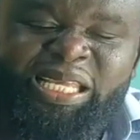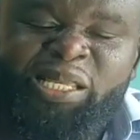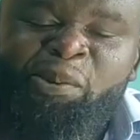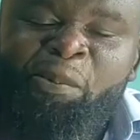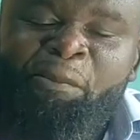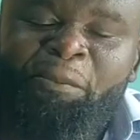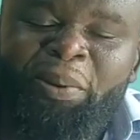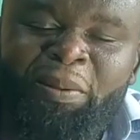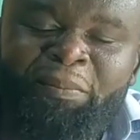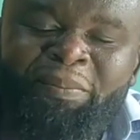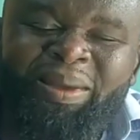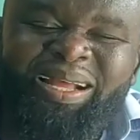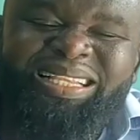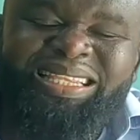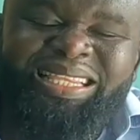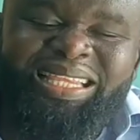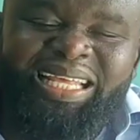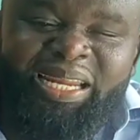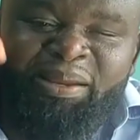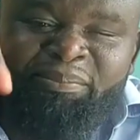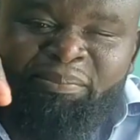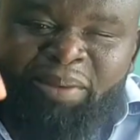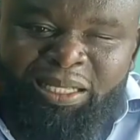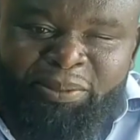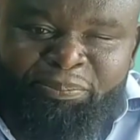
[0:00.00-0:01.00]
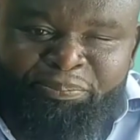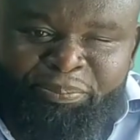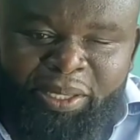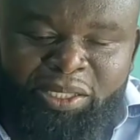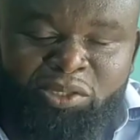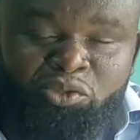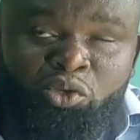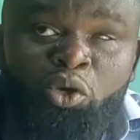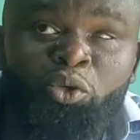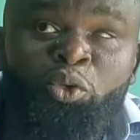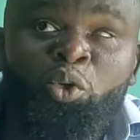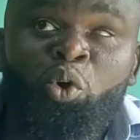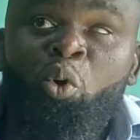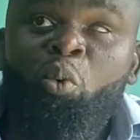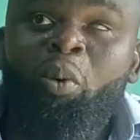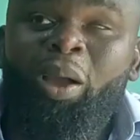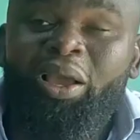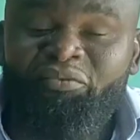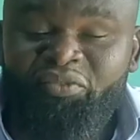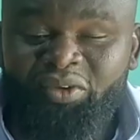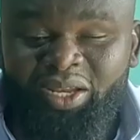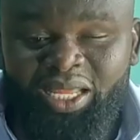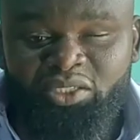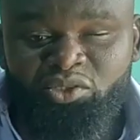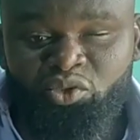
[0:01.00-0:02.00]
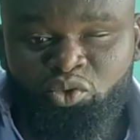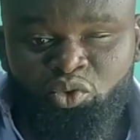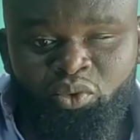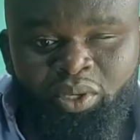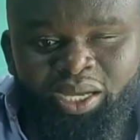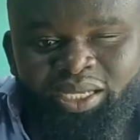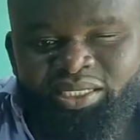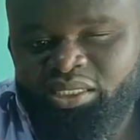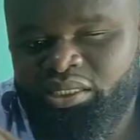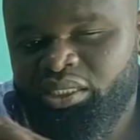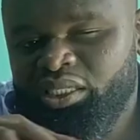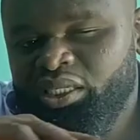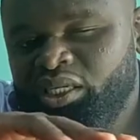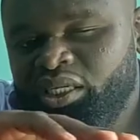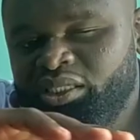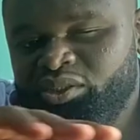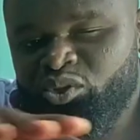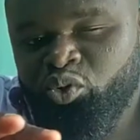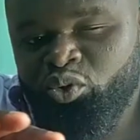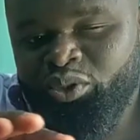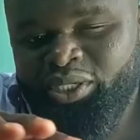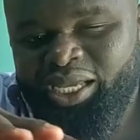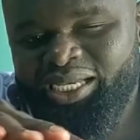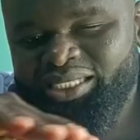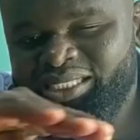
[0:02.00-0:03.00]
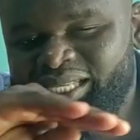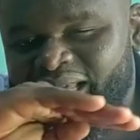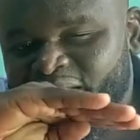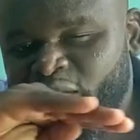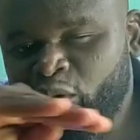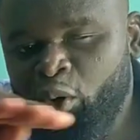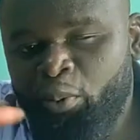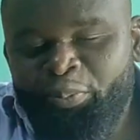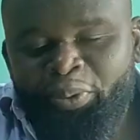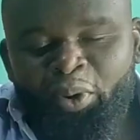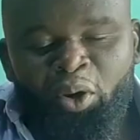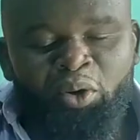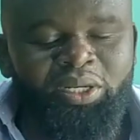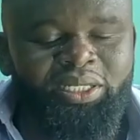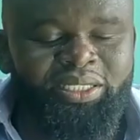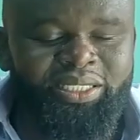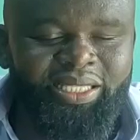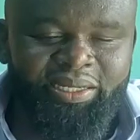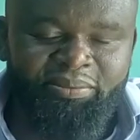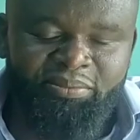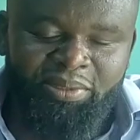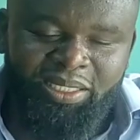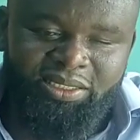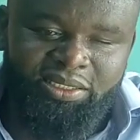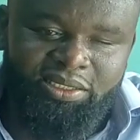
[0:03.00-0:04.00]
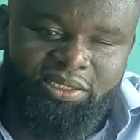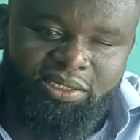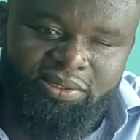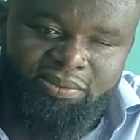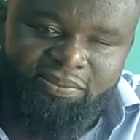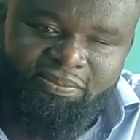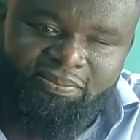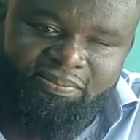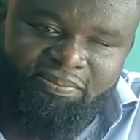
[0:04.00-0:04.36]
implemented 3-month pay. So you work for like 2 years, and you pay only 3 months.